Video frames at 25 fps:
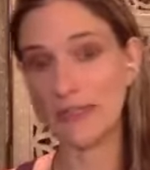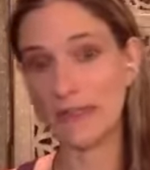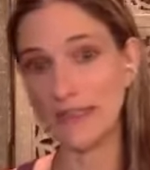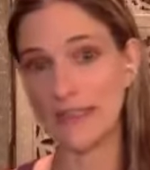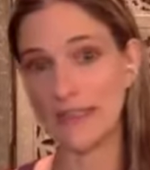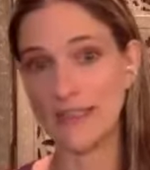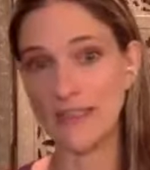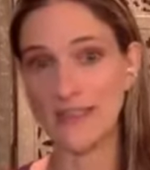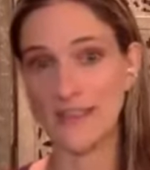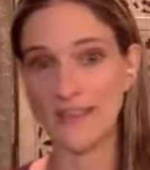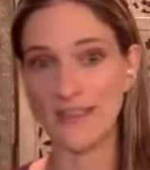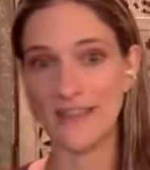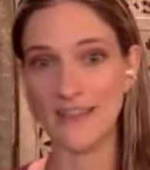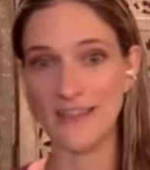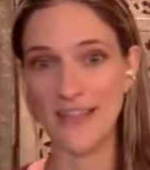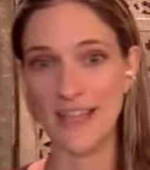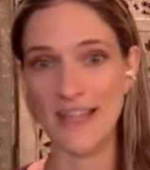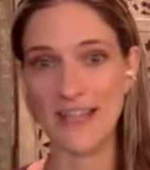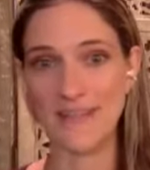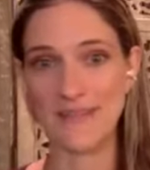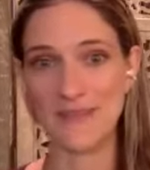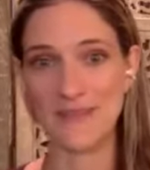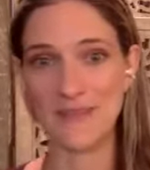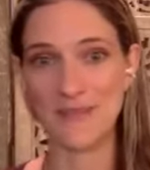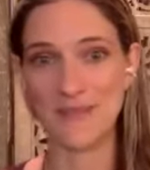it
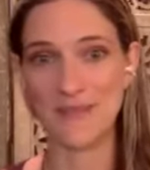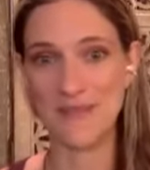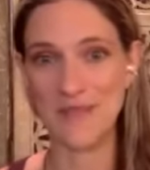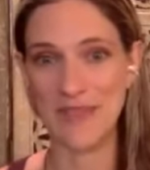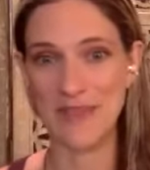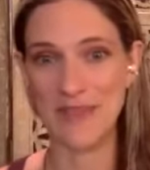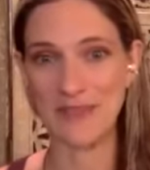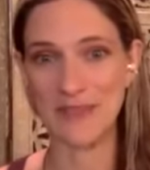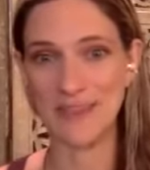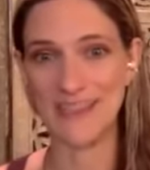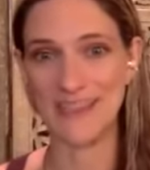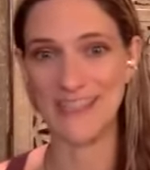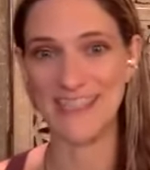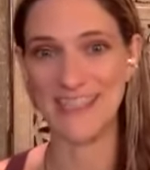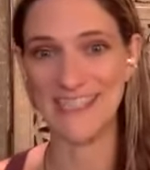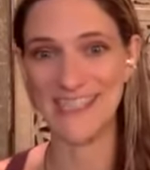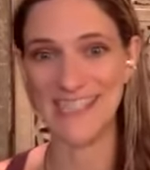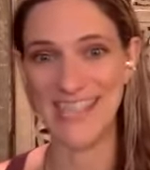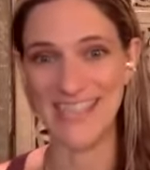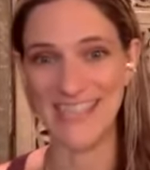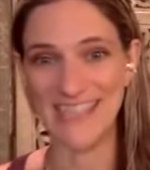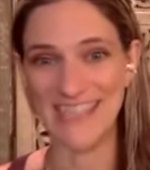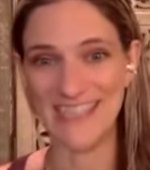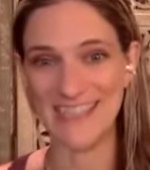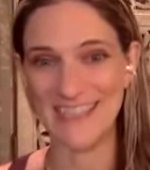can get really
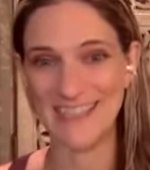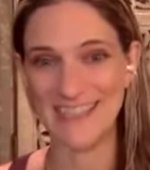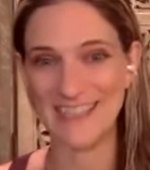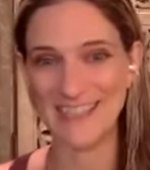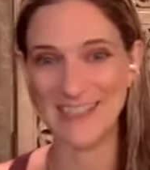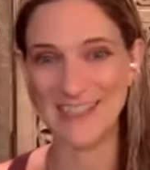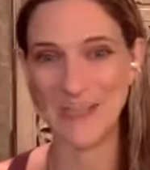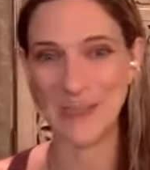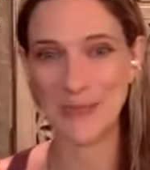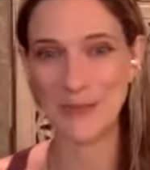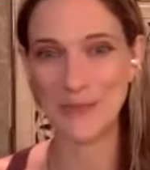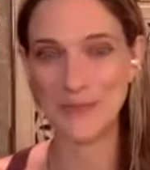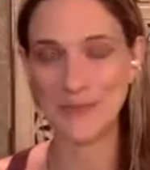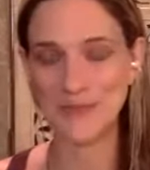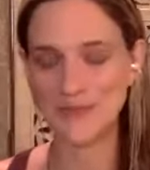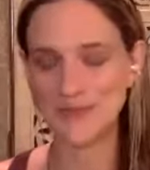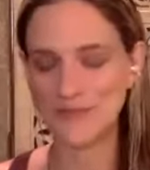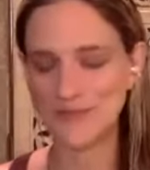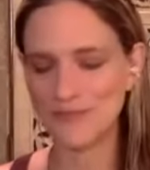intense. So,